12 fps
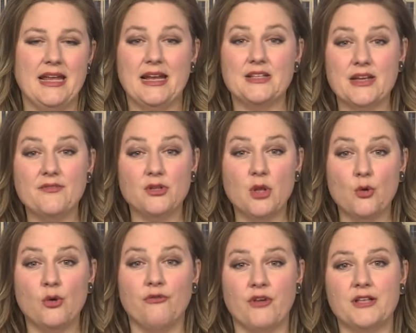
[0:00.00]
Now, uh, several
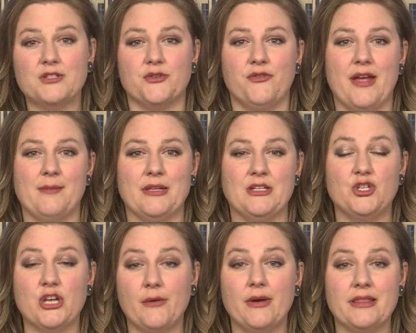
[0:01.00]
local foster families
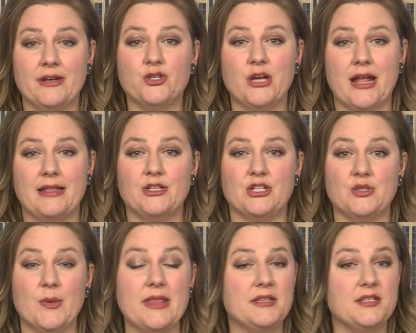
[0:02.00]
sharing their challenges
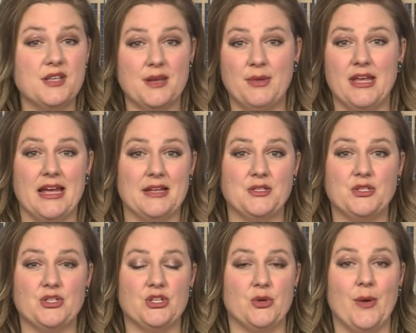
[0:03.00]
with
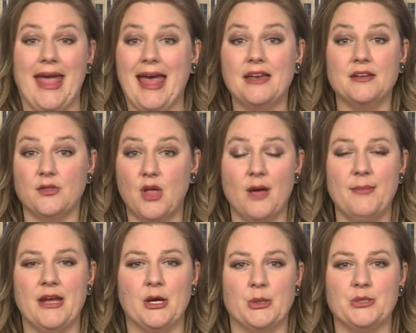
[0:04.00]
CBS2 and
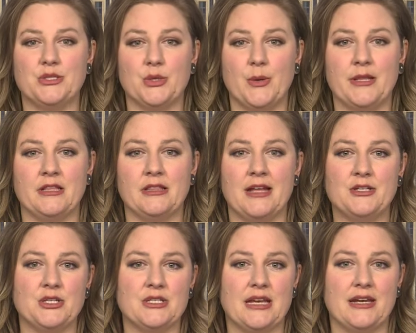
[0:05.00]
lawmakers during the
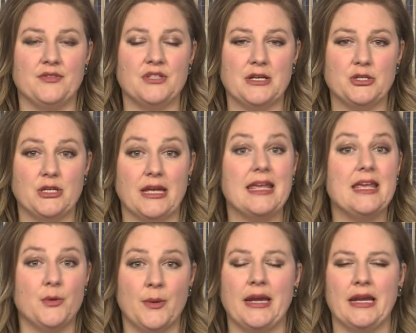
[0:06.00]
legislative session, a
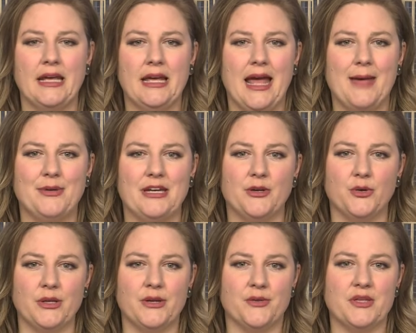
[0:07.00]
hearing happening
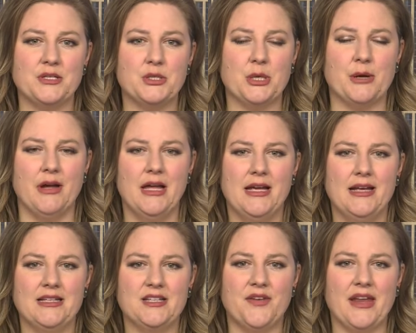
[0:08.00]
earlier this year.
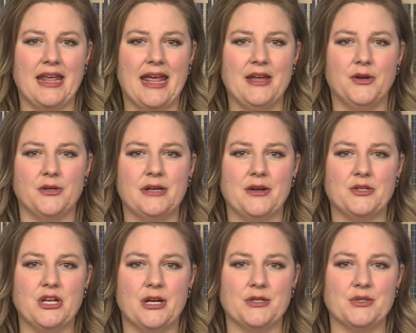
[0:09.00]
Savannah Hankard now
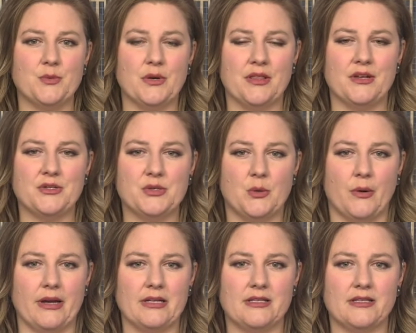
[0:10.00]
shares one of their
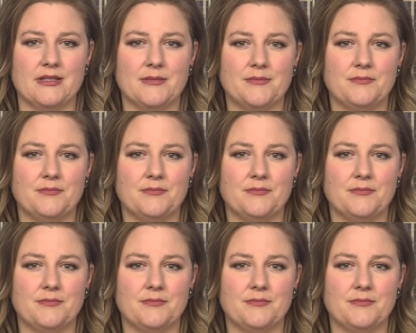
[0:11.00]
stories.